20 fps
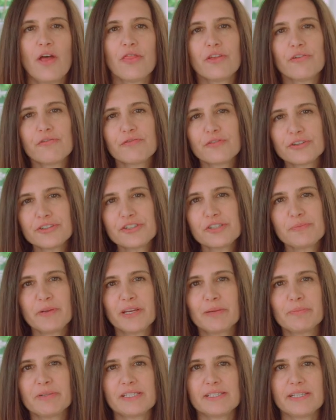The first
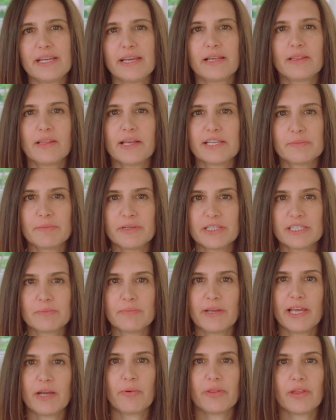big mistake lesbians
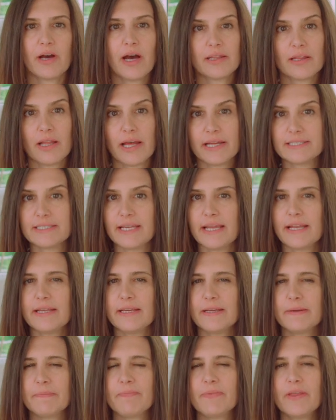make with online
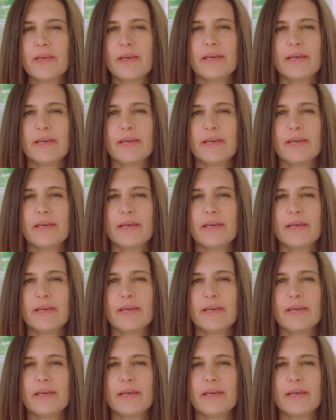dating